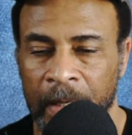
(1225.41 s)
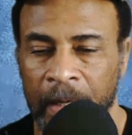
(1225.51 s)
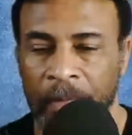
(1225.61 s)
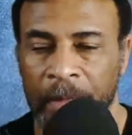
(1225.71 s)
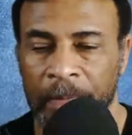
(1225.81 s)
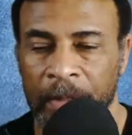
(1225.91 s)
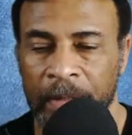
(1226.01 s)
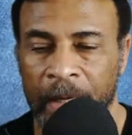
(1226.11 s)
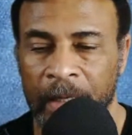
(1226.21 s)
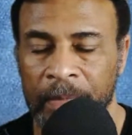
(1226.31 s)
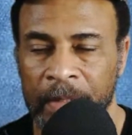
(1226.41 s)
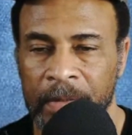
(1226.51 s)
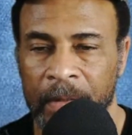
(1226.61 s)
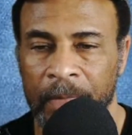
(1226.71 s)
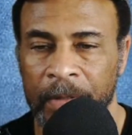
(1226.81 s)
Airway bill
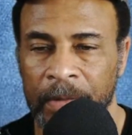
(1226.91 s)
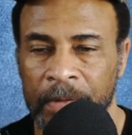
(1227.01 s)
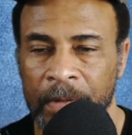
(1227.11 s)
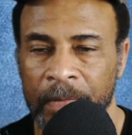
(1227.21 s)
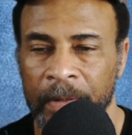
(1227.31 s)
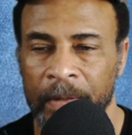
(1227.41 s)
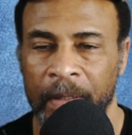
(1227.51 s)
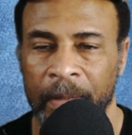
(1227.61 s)
documents are when you deal with